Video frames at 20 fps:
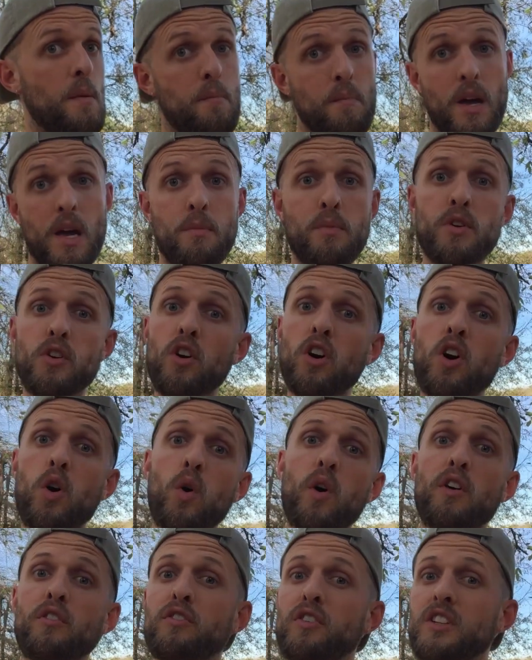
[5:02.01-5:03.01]
Maybe you're
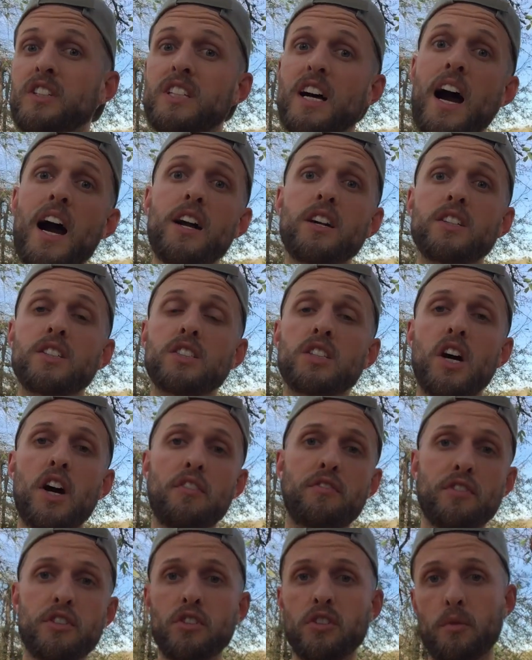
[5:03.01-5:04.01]
going for this higher
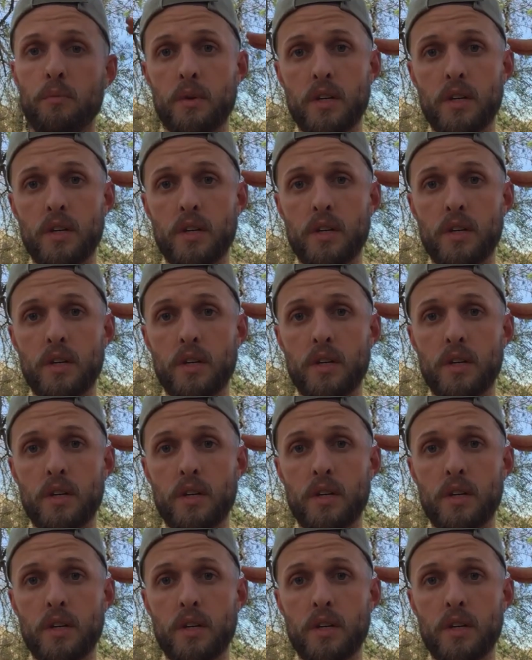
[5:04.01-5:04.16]
stuff and you're